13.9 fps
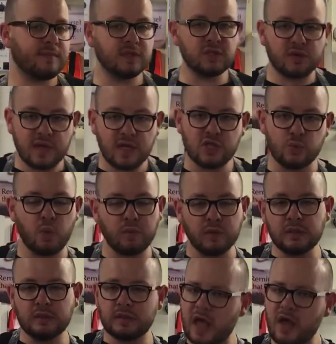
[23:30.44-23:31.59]
demonstration, we
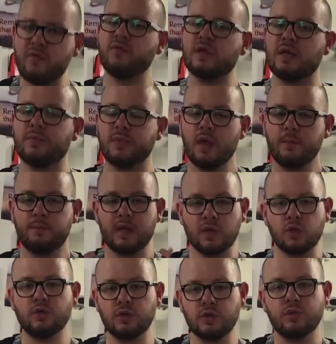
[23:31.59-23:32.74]
will definitely be
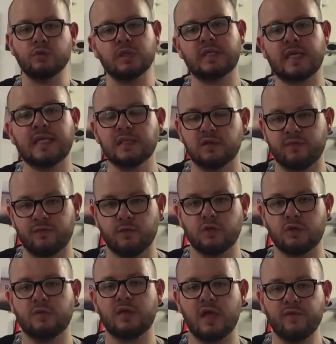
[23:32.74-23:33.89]
encouraging you to taste the
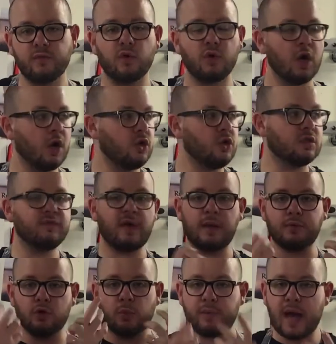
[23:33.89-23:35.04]
food. So therefore, you can
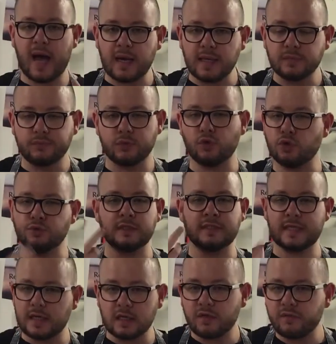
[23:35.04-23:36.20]
develop your palate, your
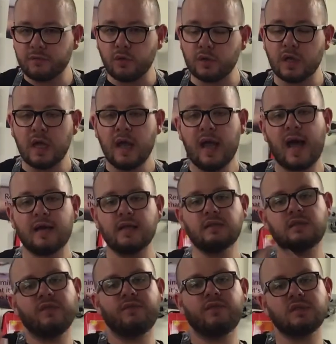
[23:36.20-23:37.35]
understanding of food, and the
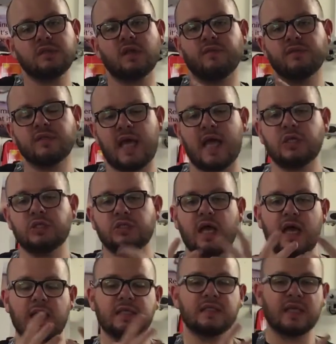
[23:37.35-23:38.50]
differences of
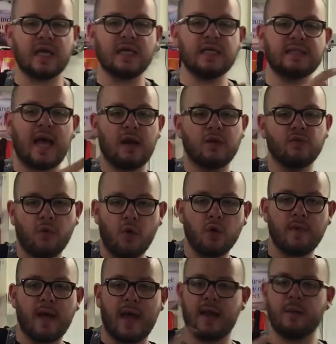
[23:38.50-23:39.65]
texture and taste and
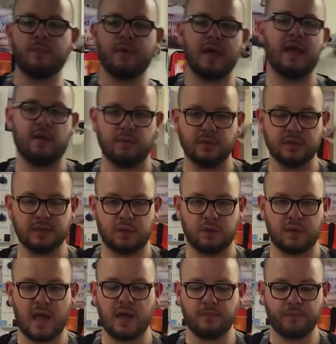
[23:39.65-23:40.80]
aroma and appearance,
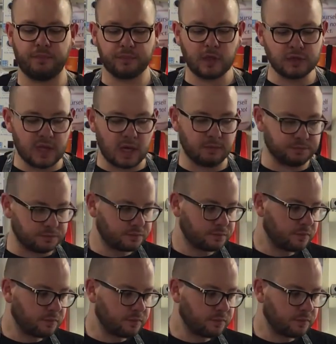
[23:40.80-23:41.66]
okay? So,